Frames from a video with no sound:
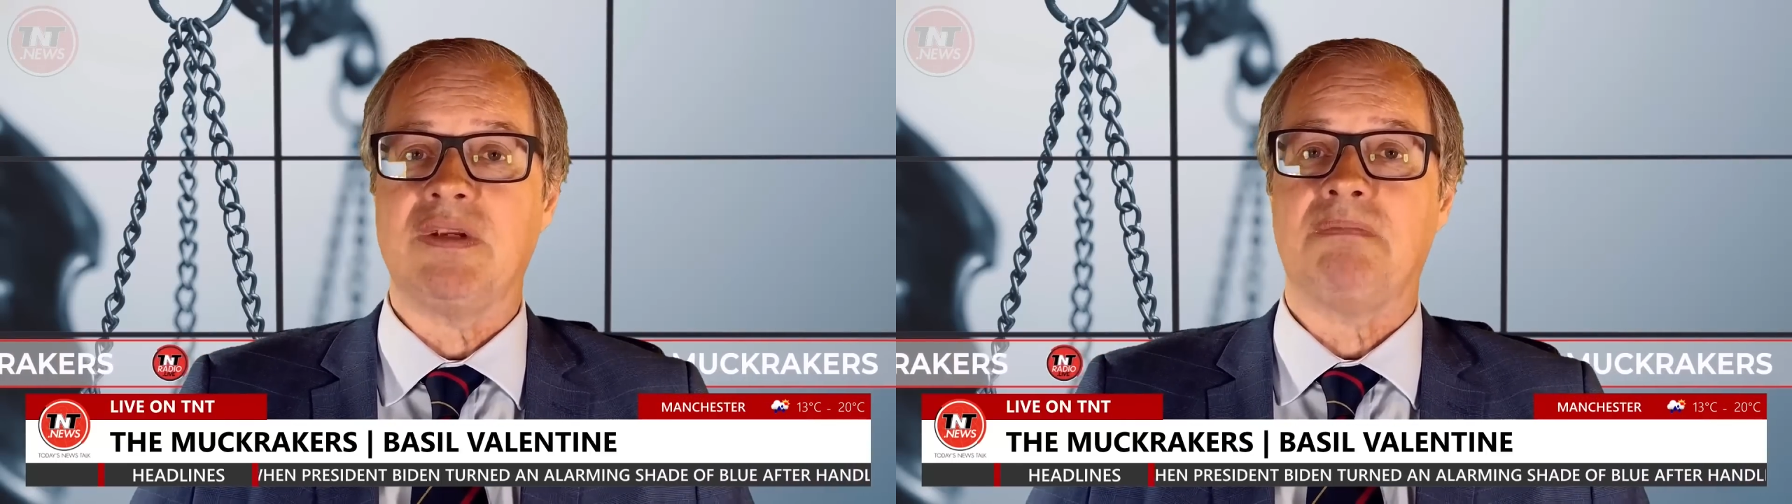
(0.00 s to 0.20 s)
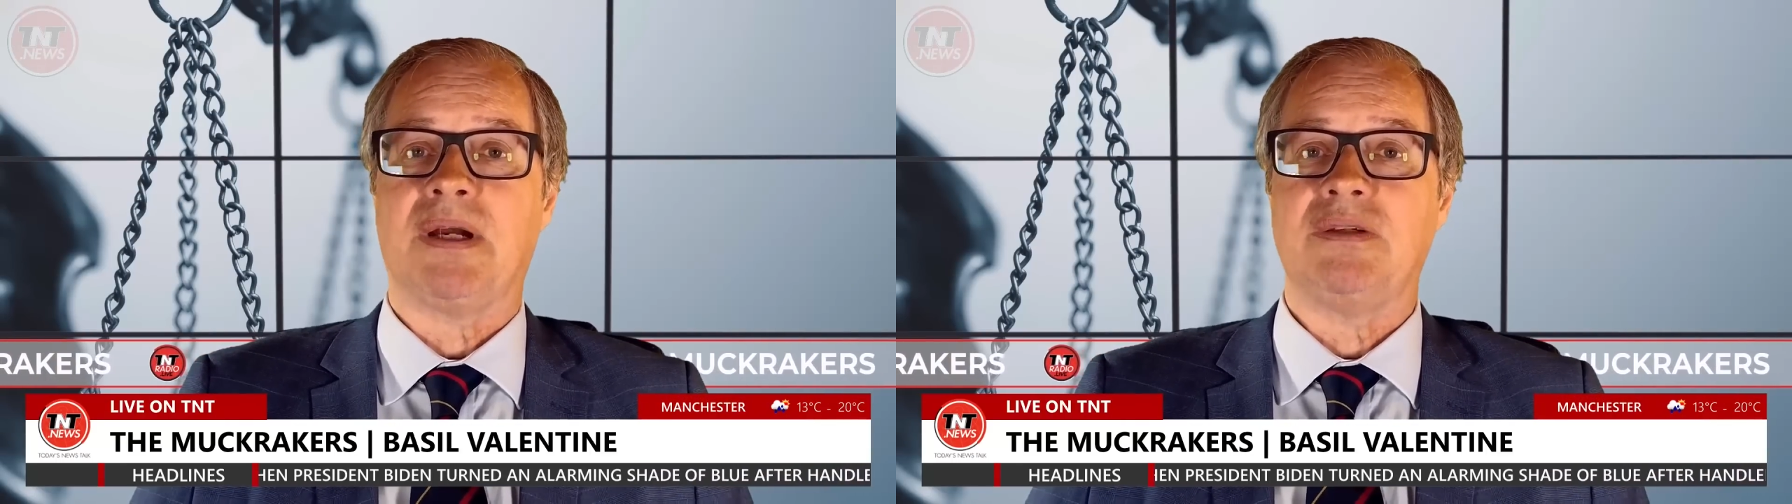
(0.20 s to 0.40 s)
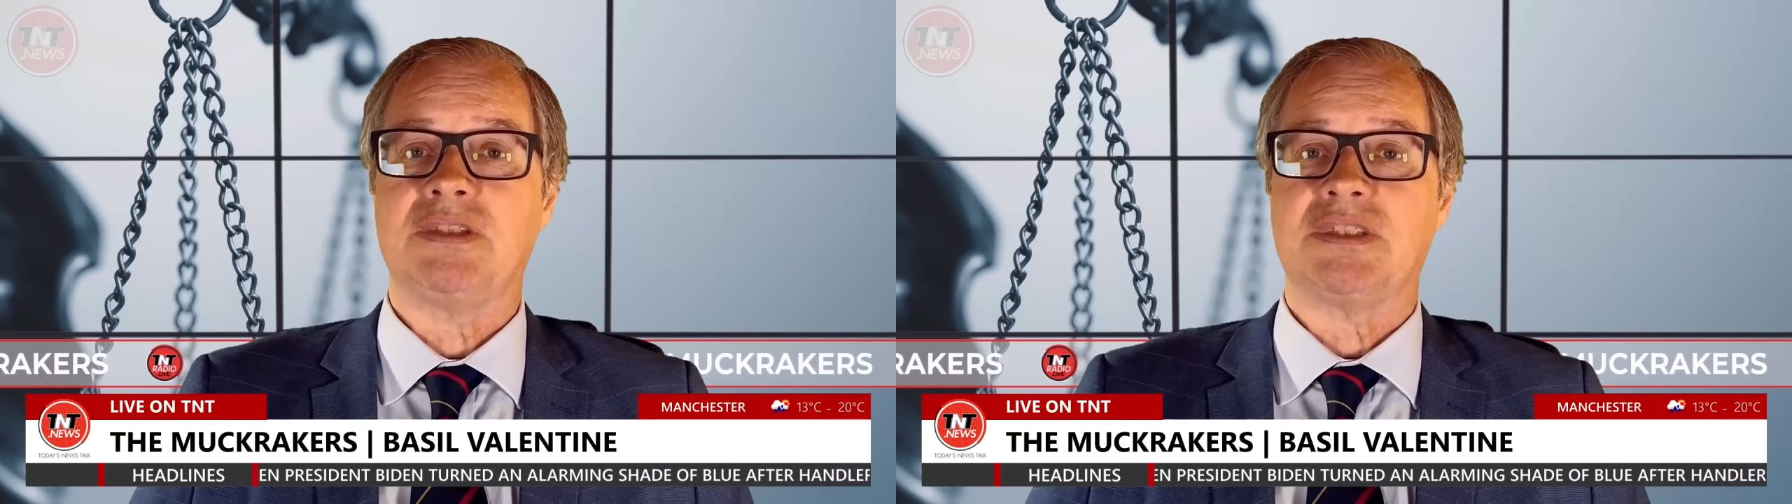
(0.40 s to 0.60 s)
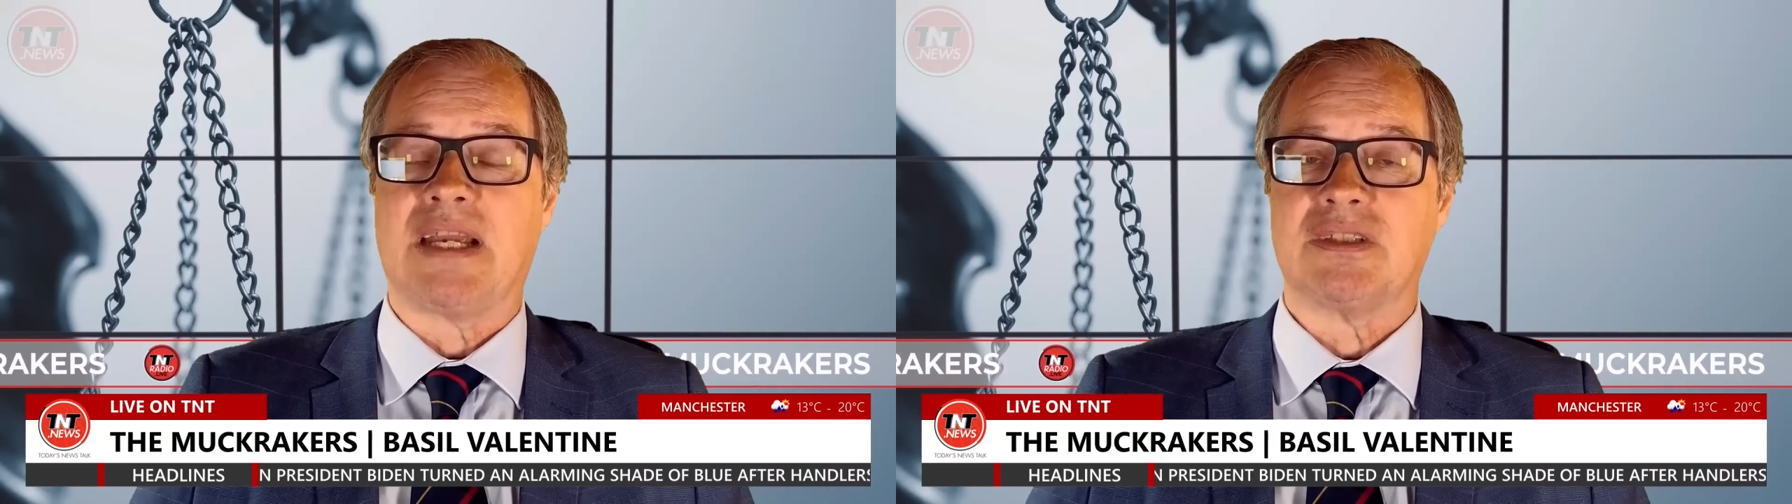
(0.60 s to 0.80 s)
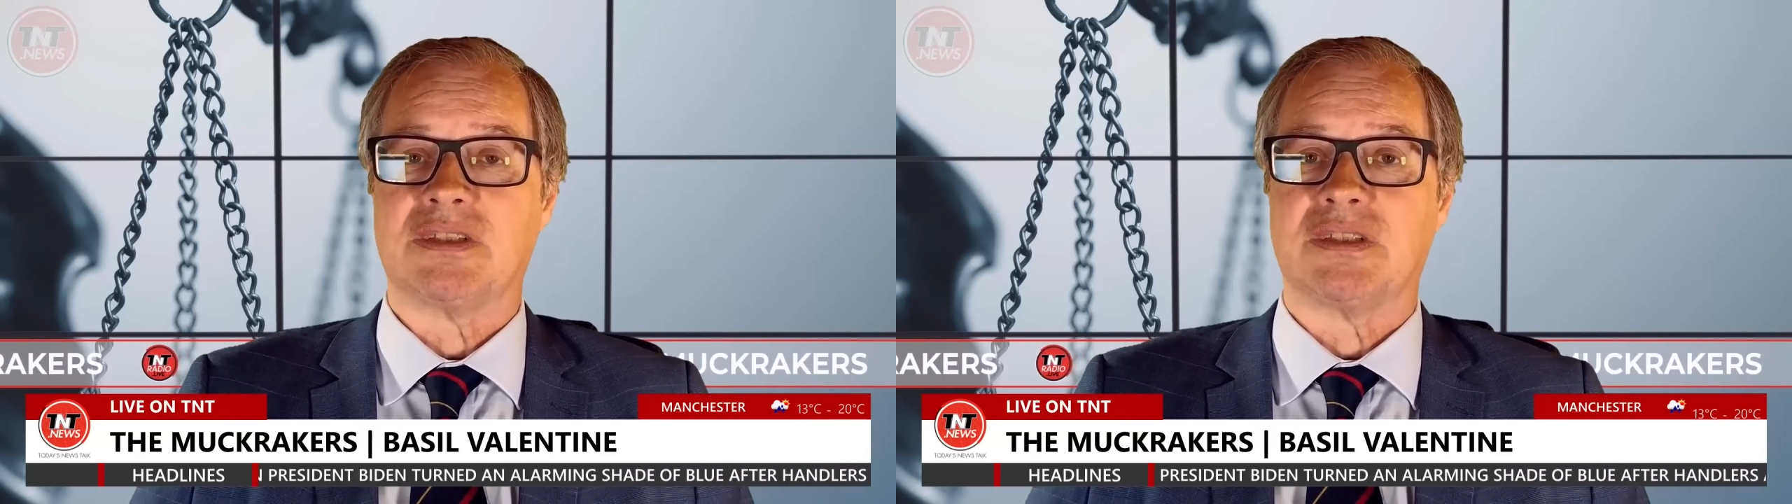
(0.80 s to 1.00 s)
impose
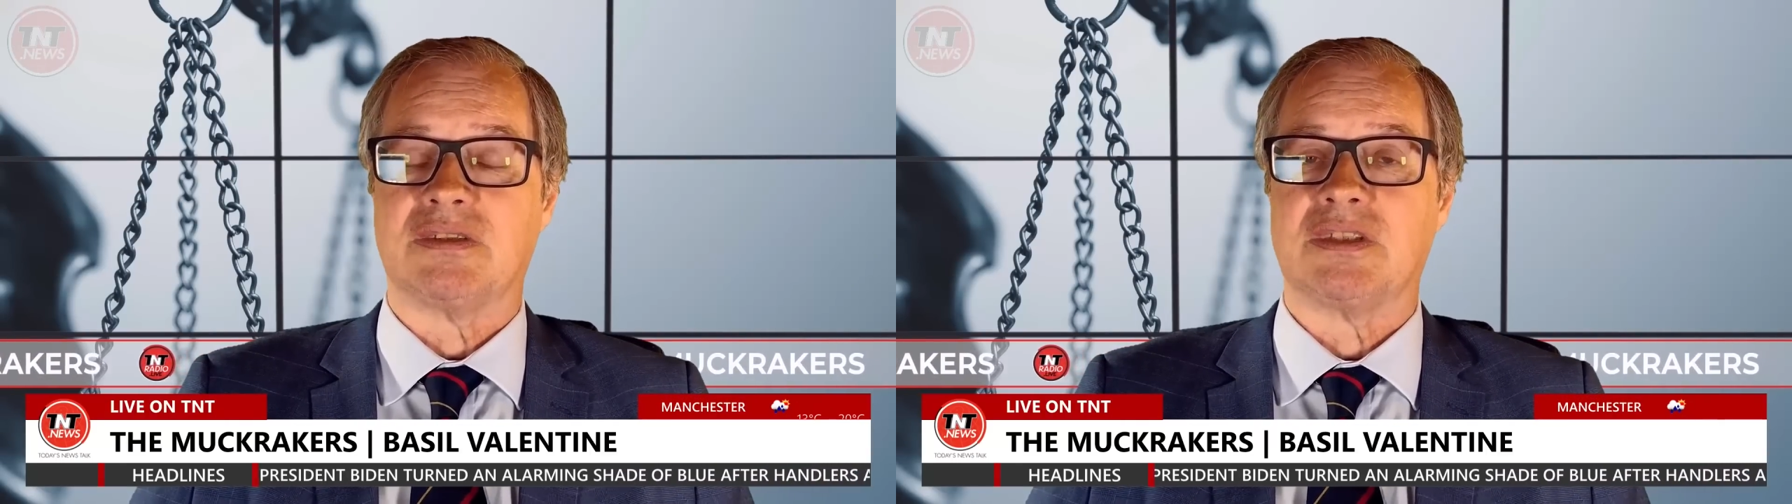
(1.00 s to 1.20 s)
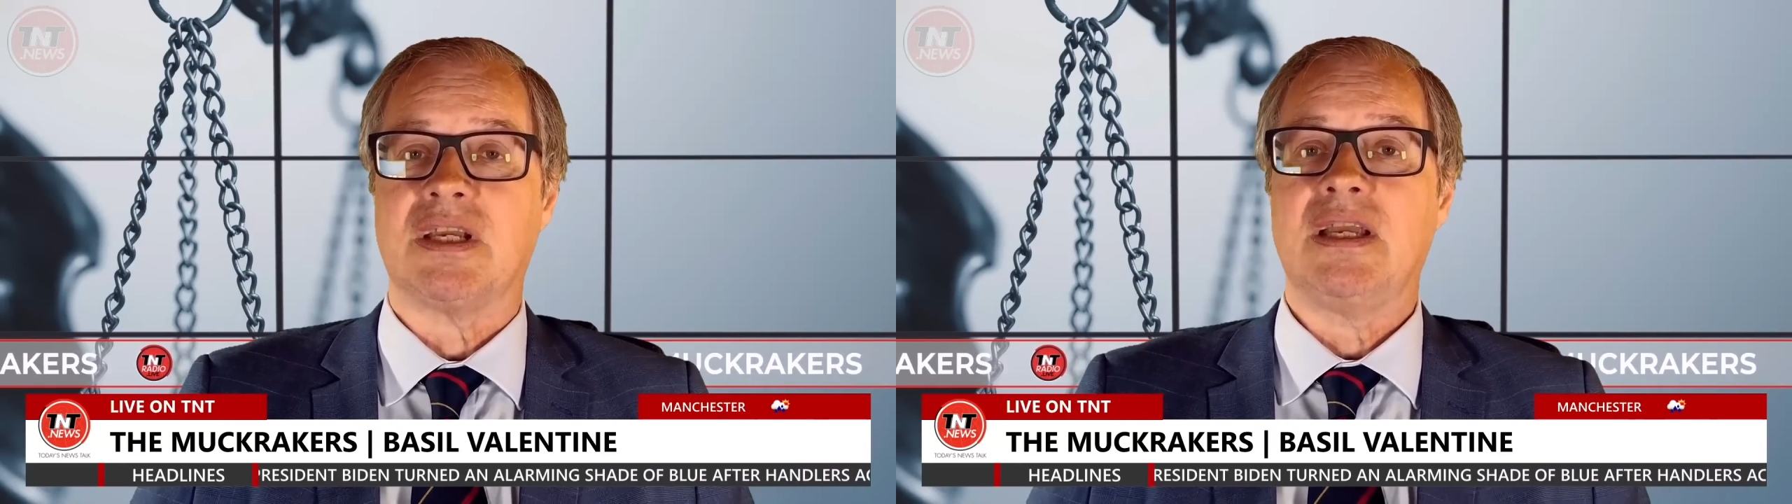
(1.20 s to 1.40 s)
sanctions.